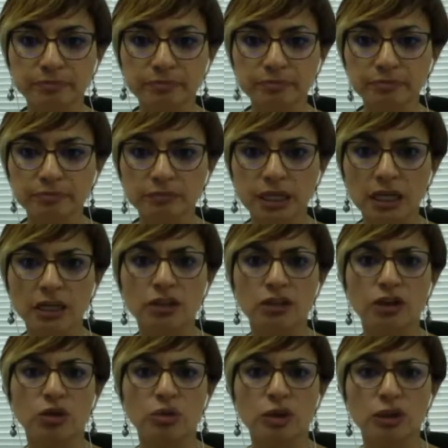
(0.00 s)
So it should be
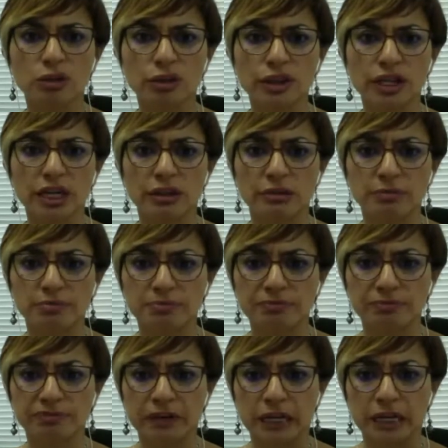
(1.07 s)
all
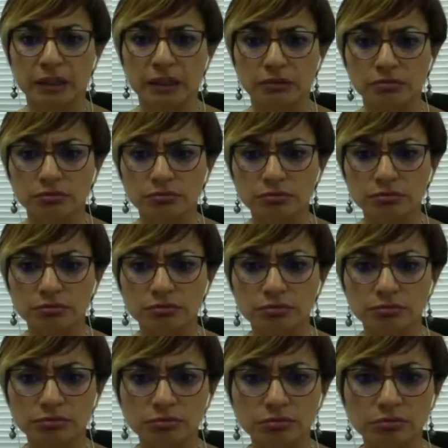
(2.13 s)
together working like it's in
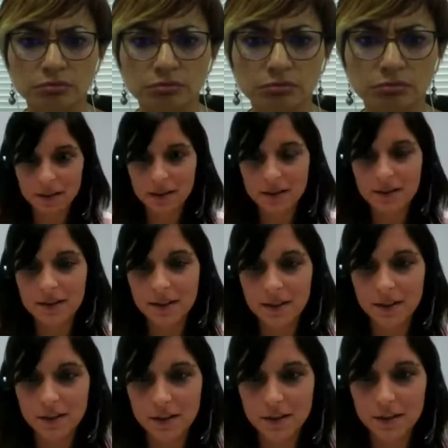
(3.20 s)

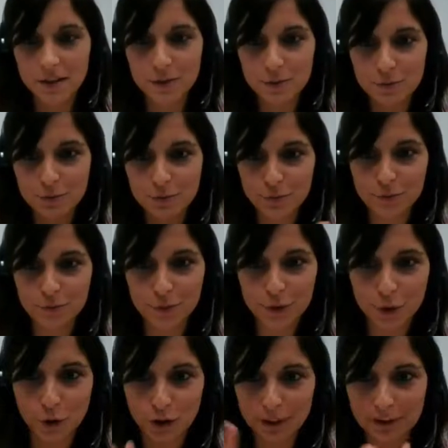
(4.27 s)
a
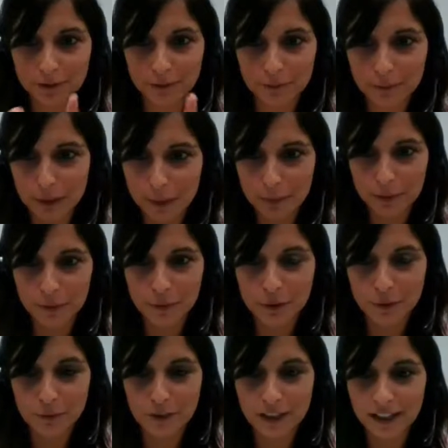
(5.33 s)
joint bubble or
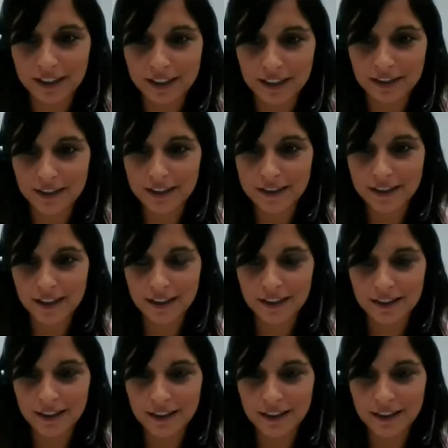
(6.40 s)
something like that, let's say.